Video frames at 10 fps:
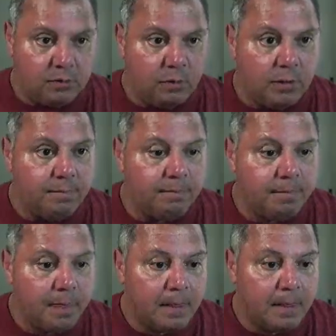one.
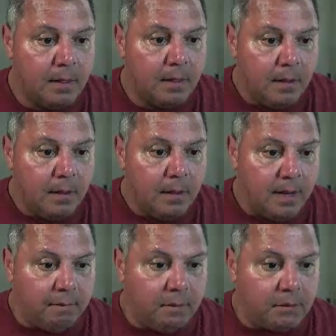They'll
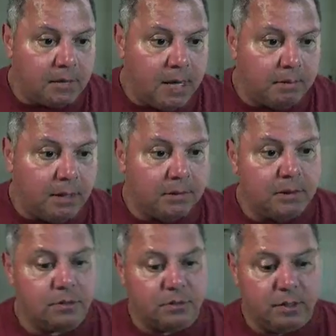have a little tab like this
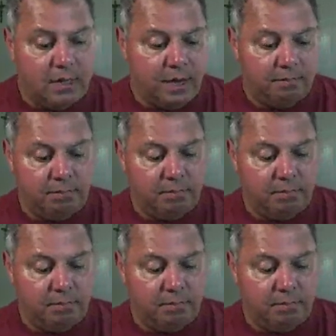because they'll have